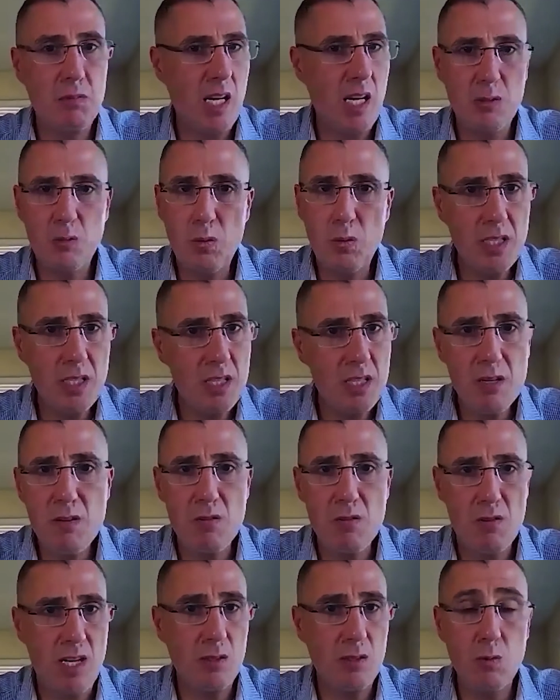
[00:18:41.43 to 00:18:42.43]
I want to
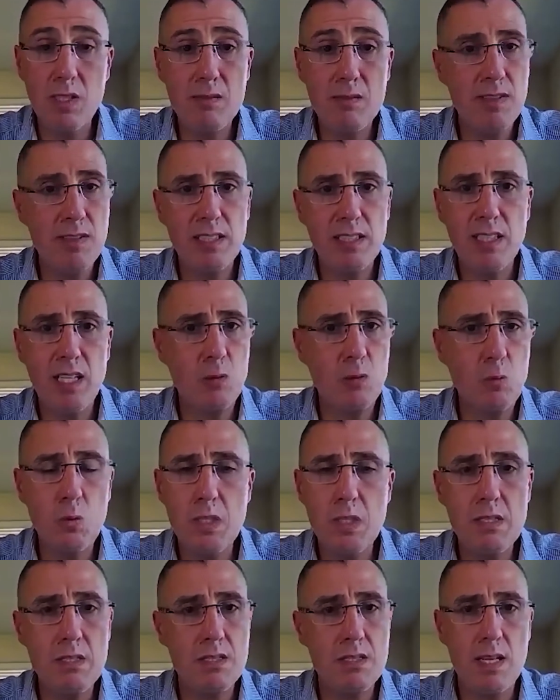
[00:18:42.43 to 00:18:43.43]
know. I want to find out
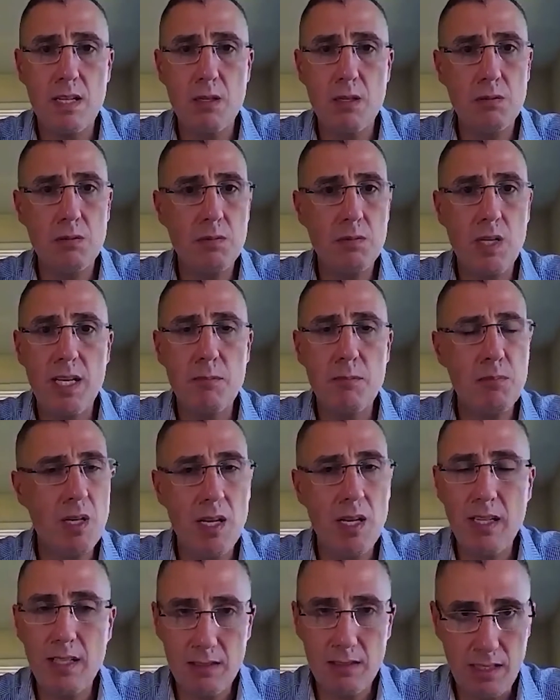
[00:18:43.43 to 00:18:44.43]
what is
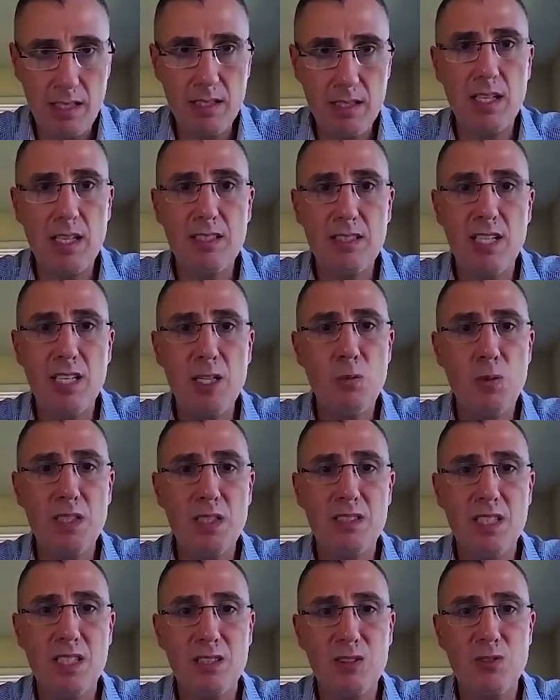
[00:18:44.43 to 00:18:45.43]
and I'll tell you
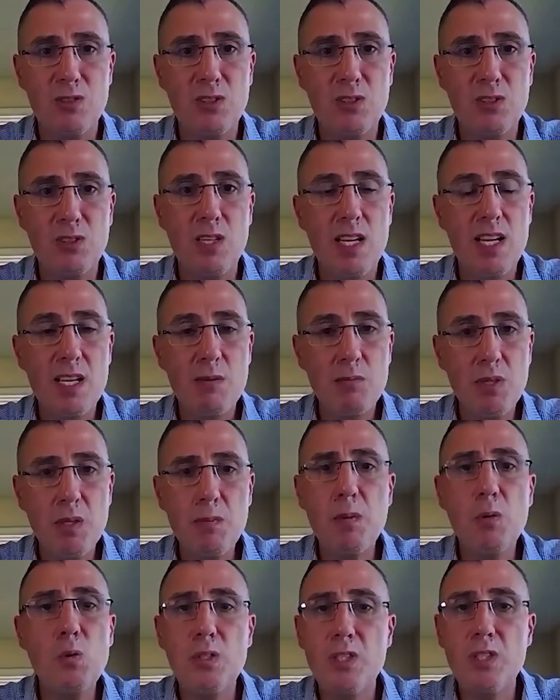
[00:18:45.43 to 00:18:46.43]
what, Dr. Yol,
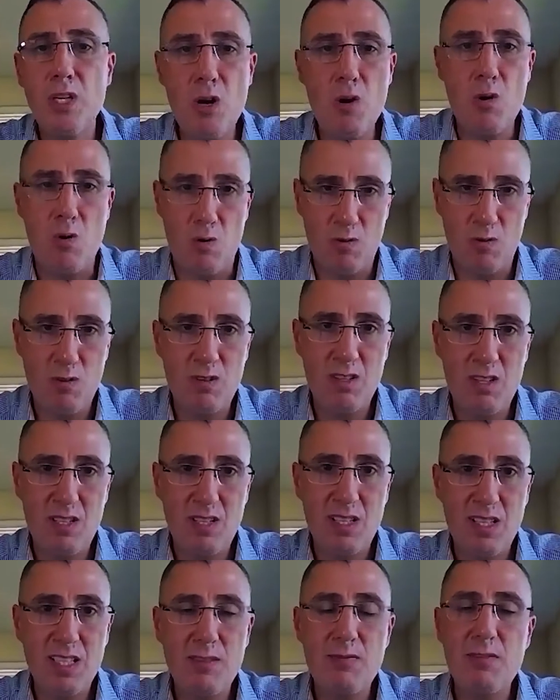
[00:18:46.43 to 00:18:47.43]
people would know
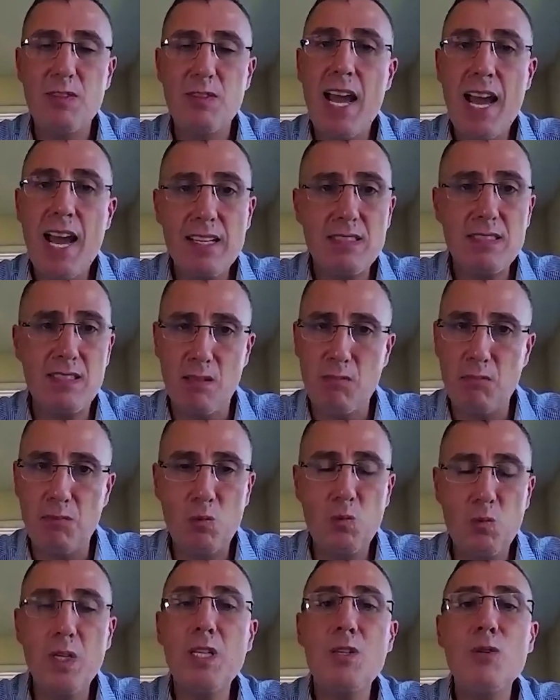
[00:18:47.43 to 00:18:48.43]
if you ask them,
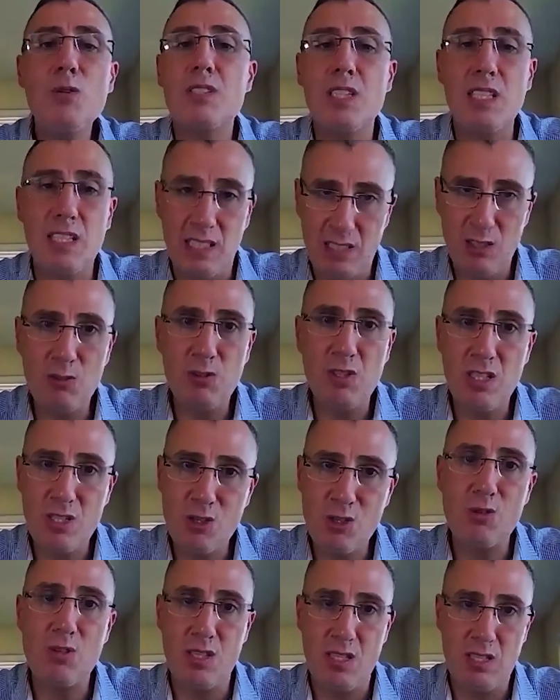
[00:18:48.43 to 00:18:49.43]
what do you think your
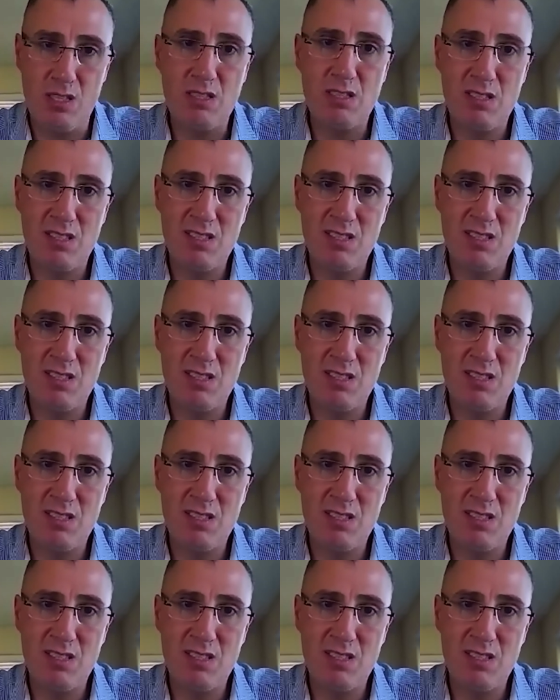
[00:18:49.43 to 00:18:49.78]
issue is?